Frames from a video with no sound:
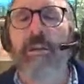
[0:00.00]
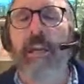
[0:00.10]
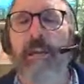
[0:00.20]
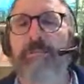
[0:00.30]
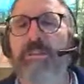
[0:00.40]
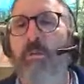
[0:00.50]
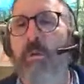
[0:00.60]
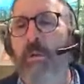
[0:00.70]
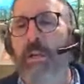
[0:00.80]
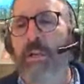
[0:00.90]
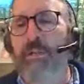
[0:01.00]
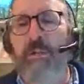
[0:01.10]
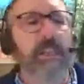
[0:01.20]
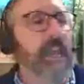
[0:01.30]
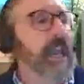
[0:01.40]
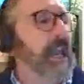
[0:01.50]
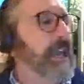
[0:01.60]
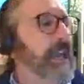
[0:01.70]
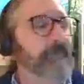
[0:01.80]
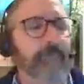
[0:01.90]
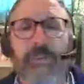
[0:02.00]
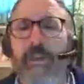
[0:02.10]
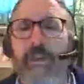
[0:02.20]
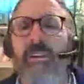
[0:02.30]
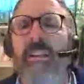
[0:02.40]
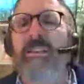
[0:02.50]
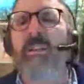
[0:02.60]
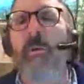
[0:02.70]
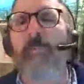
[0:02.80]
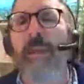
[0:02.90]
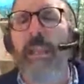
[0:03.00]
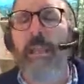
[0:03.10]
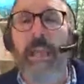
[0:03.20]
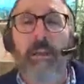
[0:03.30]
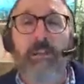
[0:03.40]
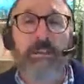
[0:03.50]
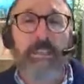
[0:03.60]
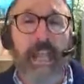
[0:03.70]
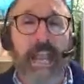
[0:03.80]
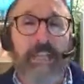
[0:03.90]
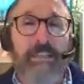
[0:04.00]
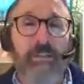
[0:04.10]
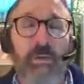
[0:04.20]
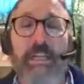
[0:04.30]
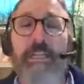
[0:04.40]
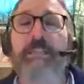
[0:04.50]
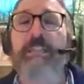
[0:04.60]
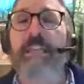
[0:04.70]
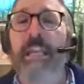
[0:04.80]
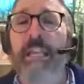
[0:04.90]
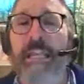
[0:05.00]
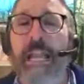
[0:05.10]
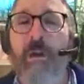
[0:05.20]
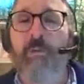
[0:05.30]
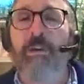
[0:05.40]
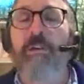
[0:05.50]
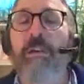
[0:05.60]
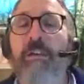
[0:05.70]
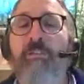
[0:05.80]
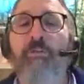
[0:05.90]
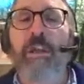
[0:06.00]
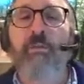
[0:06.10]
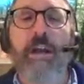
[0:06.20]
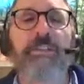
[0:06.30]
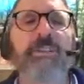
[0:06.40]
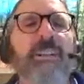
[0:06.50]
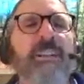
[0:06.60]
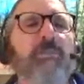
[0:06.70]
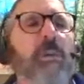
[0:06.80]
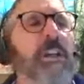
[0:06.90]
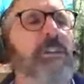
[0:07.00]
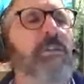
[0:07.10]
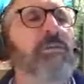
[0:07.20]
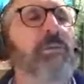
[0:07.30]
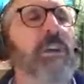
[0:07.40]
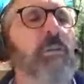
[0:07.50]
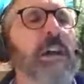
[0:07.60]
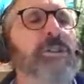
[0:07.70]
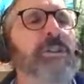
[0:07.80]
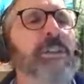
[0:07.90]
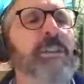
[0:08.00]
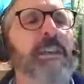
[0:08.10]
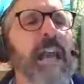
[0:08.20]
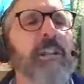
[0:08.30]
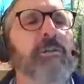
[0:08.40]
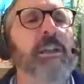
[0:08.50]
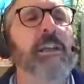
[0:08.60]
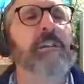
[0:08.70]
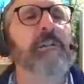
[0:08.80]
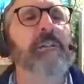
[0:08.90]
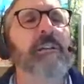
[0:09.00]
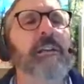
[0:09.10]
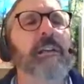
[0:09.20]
Okay, so what we're going to do today, all right, so there's an exit quiz at the end of the hour, 3 questions. We're going to do 3 questions. Hi, Luna.